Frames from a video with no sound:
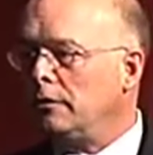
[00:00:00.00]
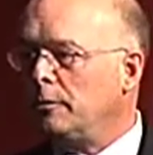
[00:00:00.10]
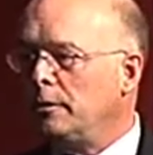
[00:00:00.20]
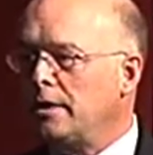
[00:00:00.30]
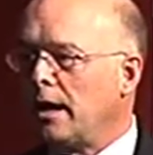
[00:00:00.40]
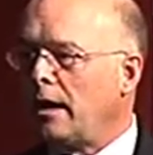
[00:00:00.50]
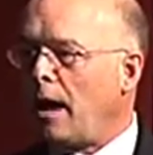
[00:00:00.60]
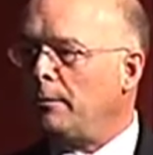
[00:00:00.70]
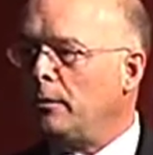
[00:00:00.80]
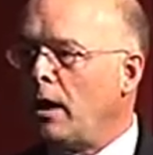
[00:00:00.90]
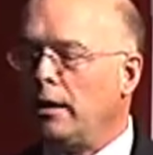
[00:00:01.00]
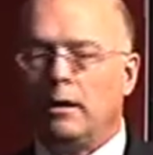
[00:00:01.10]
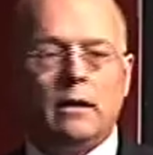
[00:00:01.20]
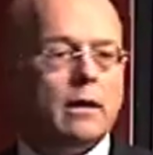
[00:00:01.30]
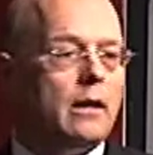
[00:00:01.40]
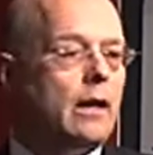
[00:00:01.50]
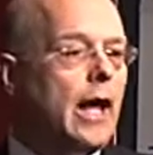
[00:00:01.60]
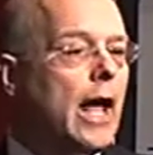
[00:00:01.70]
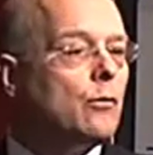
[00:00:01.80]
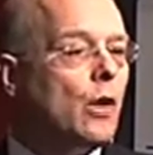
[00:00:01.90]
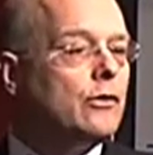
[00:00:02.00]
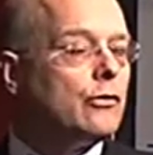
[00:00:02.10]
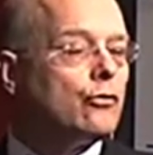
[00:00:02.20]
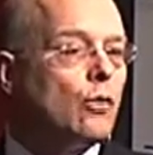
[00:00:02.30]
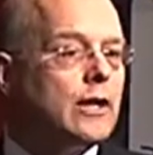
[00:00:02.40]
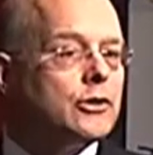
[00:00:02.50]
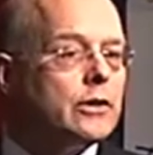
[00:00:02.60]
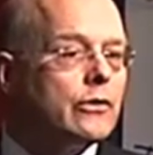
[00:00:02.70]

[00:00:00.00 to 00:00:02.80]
to protect copyright, and registration